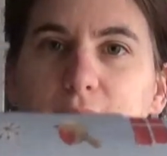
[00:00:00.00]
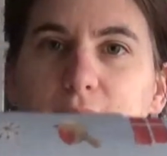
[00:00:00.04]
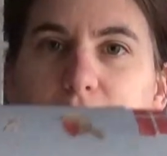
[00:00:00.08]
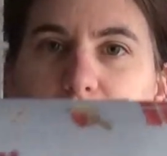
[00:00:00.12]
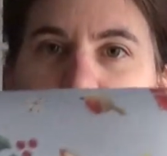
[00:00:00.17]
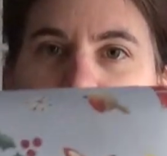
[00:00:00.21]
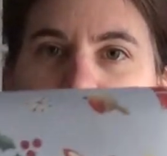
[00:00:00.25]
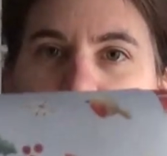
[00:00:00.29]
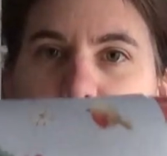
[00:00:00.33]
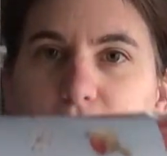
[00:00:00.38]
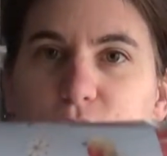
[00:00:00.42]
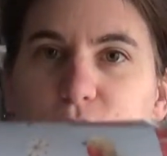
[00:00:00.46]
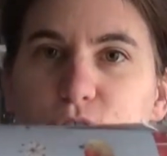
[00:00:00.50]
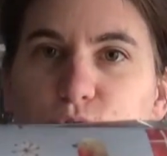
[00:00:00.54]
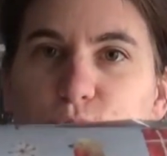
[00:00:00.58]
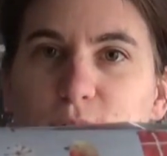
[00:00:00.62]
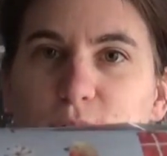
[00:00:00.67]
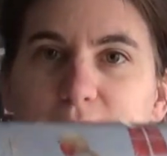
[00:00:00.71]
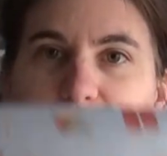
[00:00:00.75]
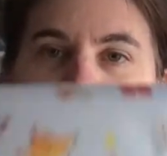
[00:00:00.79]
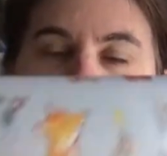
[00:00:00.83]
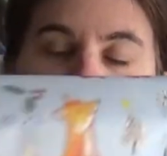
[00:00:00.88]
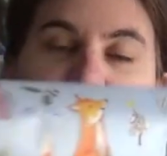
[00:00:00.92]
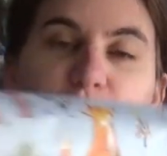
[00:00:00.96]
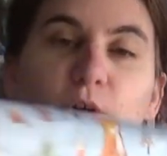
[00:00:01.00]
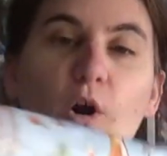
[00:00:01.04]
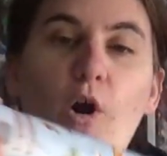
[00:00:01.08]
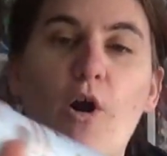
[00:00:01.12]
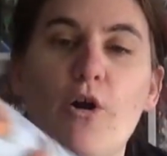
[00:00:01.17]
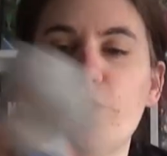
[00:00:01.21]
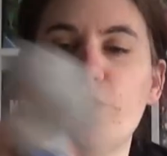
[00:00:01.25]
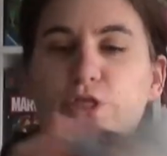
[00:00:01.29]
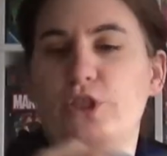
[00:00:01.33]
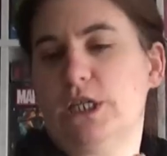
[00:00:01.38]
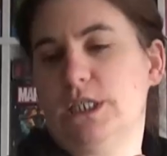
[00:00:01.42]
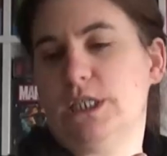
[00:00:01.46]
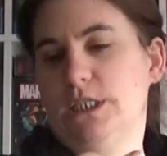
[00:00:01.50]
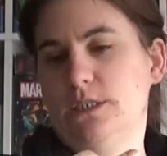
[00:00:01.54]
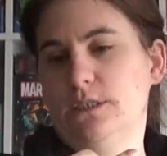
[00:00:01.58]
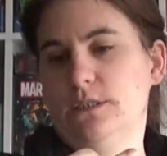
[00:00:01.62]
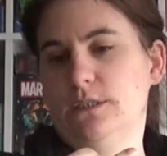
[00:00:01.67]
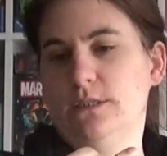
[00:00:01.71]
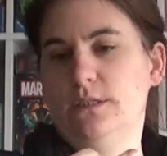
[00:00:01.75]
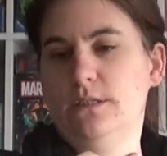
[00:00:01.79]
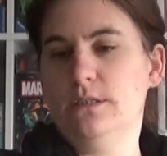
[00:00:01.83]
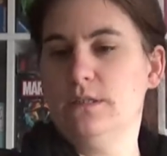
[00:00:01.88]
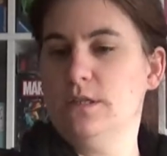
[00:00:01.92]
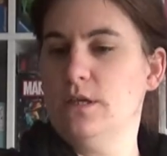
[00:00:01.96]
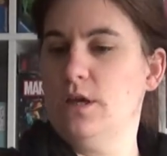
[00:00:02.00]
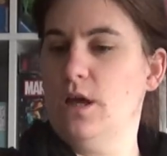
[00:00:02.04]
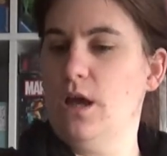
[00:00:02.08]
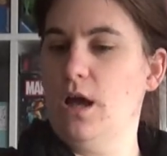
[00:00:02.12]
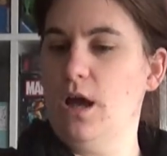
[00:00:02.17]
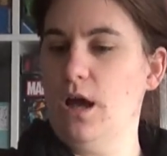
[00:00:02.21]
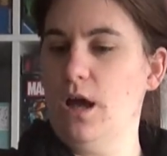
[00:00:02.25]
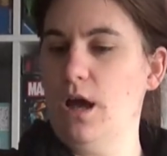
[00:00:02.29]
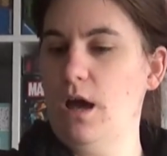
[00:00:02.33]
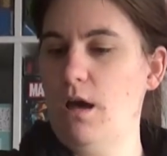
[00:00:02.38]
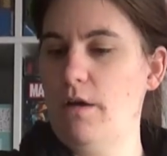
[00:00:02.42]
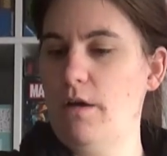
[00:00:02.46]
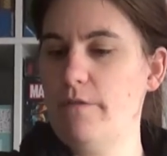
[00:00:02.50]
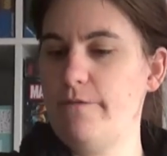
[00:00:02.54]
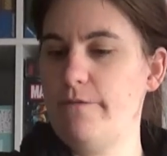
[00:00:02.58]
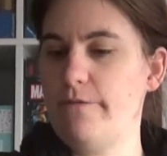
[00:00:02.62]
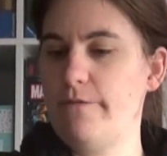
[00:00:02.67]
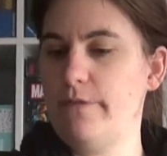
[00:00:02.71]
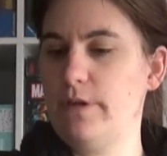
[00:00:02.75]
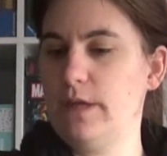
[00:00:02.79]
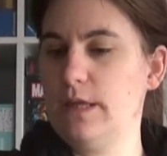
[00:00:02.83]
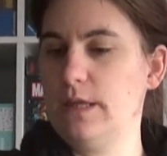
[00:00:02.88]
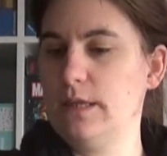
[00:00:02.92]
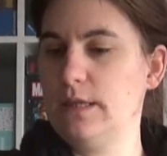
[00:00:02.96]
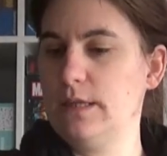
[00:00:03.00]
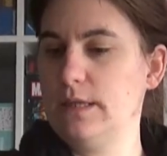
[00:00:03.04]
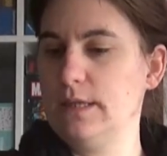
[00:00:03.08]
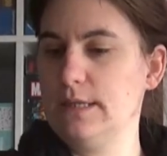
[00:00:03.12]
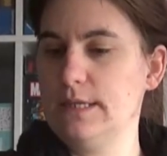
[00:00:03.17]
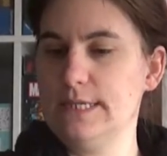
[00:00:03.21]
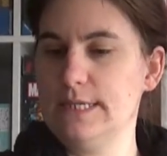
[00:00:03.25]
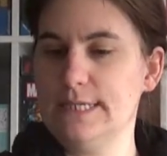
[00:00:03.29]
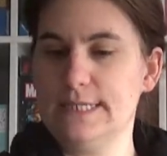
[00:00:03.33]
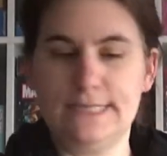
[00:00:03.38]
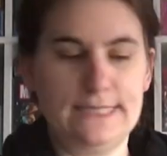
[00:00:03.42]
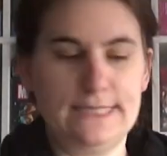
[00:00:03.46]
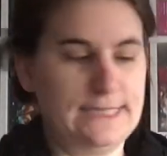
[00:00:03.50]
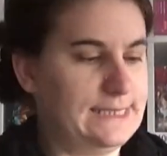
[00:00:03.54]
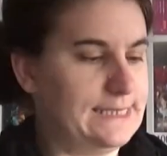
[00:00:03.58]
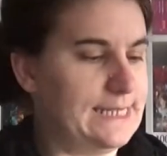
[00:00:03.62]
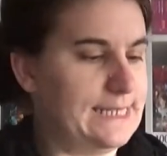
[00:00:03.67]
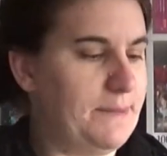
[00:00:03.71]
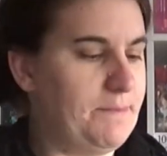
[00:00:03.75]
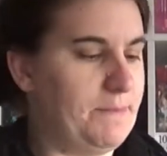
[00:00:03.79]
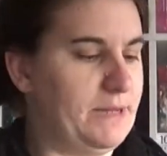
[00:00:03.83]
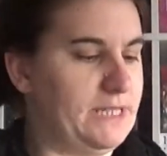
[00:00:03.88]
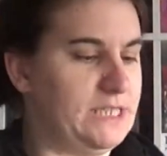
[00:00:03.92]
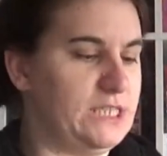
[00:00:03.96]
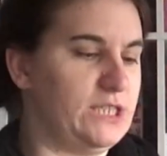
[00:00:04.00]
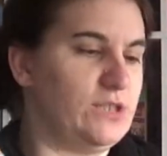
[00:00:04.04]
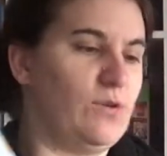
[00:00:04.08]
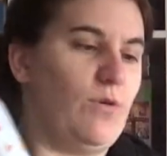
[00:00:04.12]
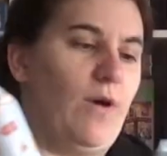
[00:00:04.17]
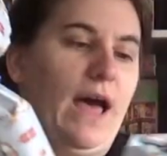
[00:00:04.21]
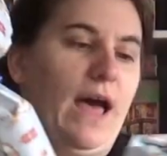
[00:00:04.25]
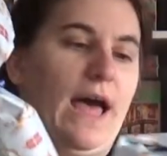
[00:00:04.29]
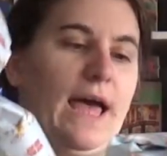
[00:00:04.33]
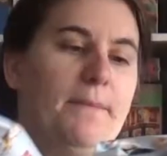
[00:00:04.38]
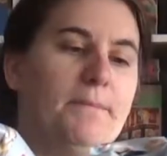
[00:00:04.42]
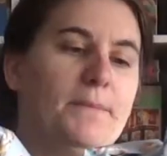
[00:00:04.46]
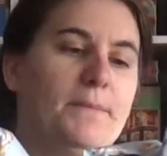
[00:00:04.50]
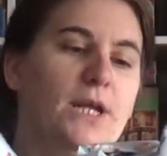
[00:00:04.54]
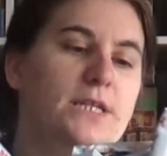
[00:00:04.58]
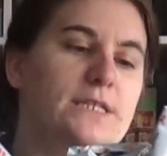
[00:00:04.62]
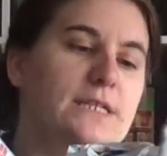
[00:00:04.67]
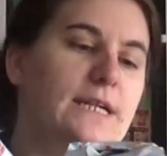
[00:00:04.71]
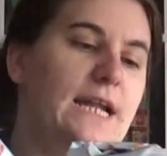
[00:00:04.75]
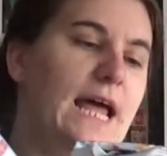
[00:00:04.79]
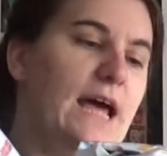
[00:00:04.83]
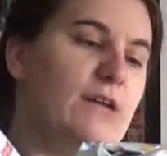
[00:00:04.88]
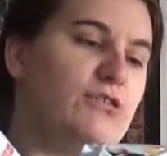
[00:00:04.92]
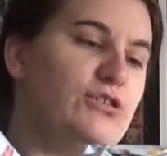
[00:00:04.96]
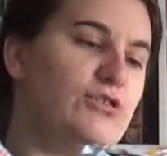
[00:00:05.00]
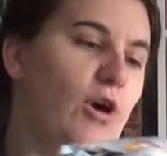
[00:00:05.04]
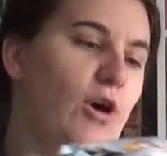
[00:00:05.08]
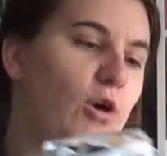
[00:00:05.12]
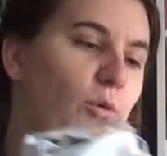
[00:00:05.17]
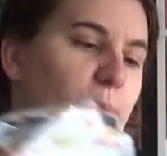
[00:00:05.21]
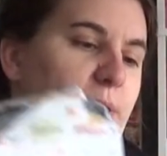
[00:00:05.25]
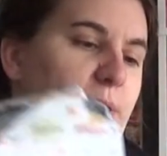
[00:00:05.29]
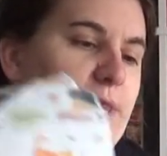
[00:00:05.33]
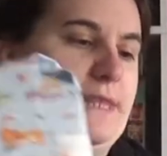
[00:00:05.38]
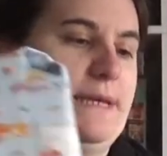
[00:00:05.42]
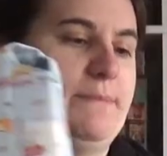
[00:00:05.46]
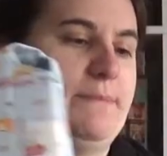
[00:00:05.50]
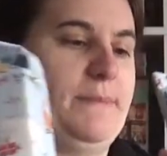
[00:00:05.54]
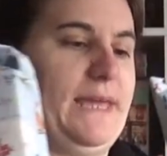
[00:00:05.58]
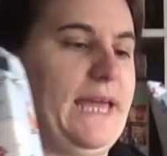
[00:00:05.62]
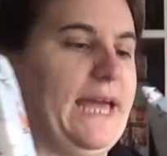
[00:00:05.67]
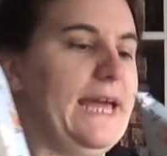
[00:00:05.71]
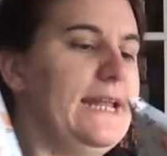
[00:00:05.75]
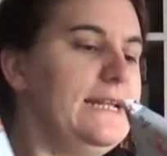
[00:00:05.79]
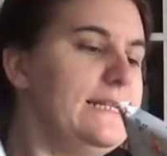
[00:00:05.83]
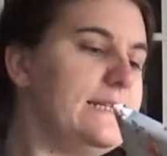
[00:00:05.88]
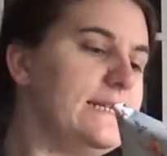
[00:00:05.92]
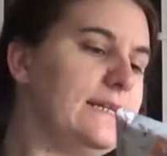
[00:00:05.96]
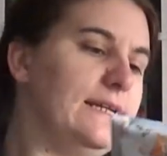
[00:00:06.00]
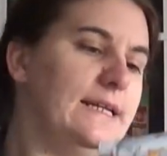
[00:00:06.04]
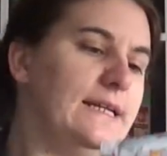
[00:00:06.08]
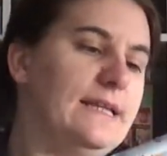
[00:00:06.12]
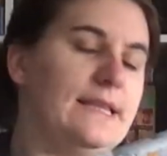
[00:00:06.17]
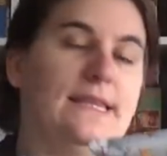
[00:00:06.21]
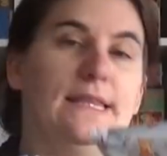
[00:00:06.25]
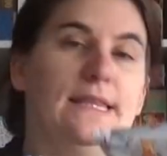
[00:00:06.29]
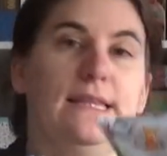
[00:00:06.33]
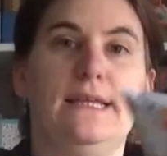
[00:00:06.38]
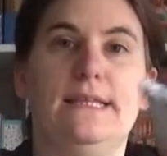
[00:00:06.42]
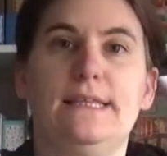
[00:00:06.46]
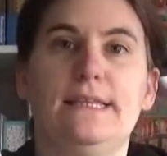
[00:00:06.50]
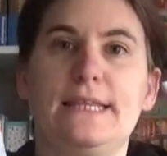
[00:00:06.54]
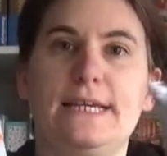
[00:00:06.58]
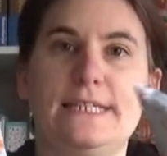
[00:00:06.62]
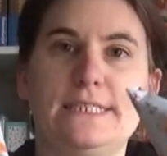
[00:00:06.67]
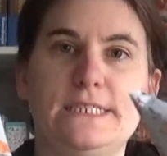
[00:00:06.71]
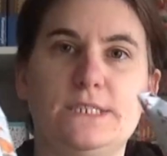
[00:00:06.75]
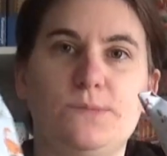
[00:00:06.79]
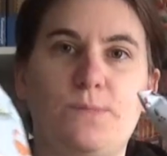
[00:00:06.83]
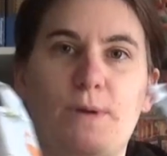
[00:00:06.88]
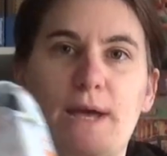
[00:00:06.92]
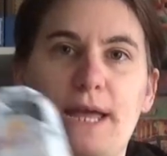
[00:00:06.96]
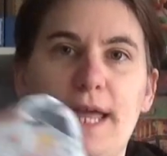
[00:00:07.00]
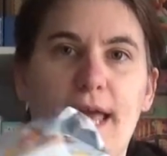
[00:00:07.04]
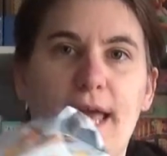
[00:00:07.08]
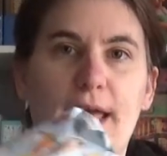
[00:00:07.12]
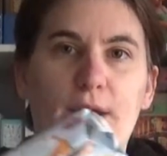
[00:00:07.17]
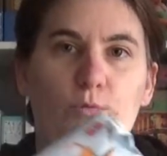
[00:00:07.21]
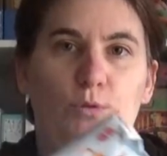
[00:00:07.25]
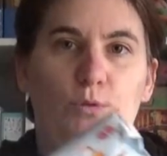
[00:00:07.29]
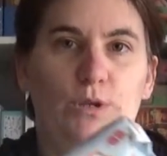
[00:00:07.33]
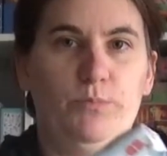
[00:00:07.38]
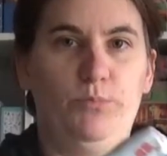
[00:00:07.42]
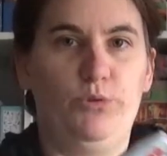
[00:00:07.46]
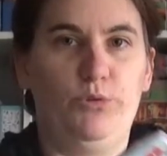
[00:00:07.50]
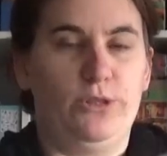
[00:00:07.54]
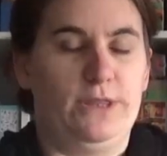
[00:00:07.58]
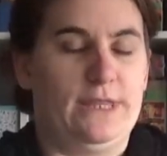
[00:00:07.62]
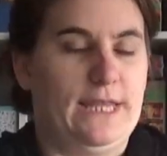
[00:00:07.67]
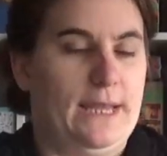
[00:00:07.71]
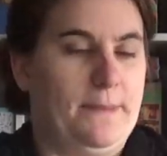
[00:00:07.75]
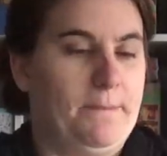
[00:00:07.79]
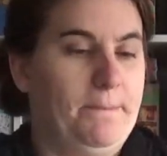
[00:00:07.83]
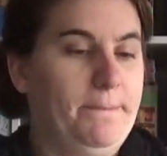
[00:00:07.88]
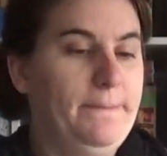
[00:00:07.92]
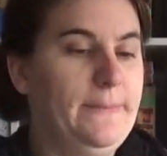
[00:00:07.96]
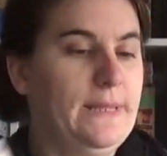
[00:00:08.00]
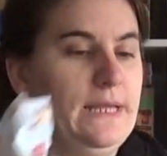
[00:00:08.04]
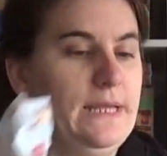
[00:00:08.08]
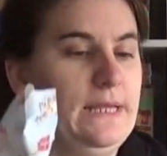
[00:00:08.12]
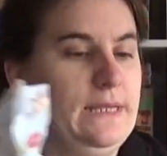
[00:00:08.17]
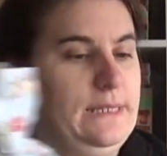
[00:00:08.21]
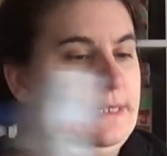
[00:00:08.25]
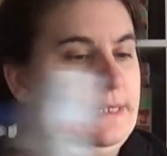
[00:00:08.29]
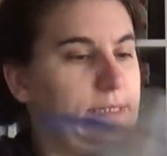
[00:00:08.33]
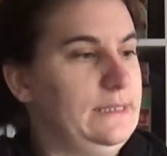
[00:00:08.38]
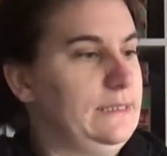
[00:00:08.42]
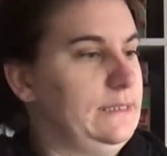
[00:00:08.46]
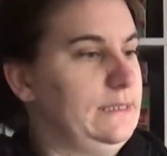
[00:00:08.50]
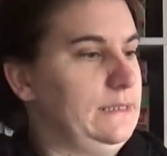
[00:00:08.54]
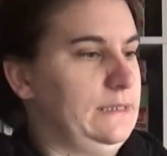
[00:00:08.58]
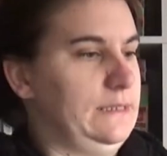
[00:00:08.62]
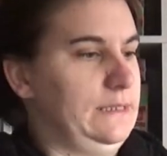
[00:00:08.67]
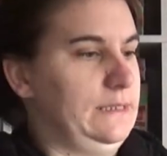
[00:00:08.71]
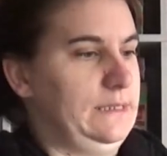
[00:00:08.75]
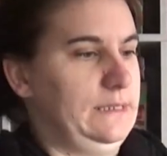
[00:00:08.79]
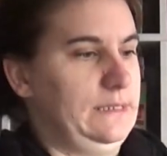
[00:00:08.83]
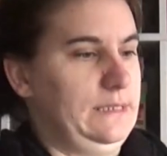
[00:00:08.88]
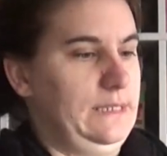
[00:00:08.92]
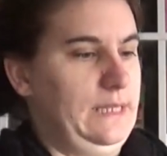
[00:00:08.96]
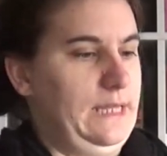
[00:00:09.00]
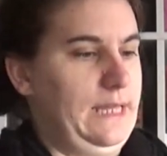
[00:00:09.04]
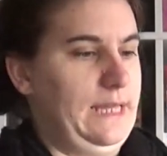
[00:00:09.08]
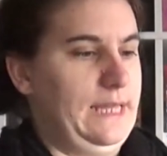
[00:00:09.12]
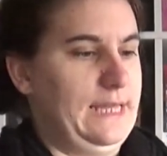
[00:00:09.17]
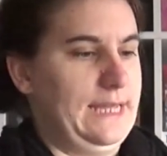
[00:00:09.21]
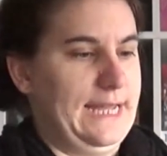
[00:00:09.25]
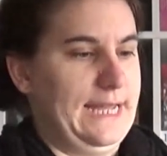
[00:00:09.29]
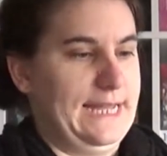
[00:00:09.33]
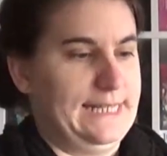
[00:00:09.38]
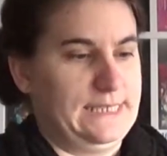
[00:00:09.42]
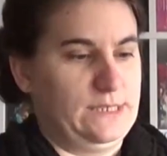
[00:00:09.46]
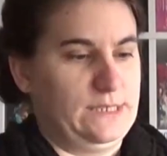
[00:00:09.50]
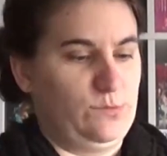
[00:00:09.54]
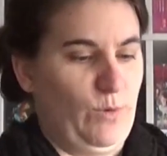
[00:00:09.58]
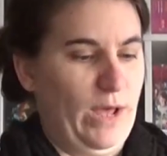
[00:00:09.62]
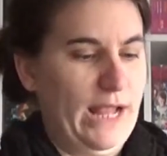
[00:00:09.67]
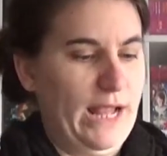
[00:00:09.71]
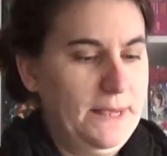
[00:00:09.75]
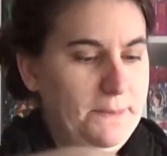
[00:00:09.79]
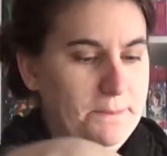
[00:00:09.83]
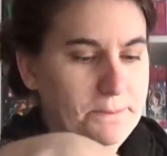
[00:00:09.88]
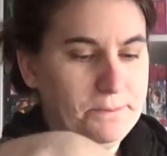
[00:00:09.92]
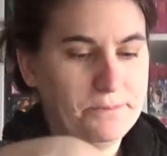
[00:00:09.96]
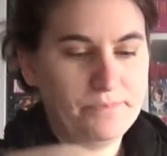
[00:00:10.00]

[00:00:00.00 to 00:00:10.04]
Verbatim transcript: uh, 24th of December, so I'm not allowed to open them yet. That's why I will put them here as well.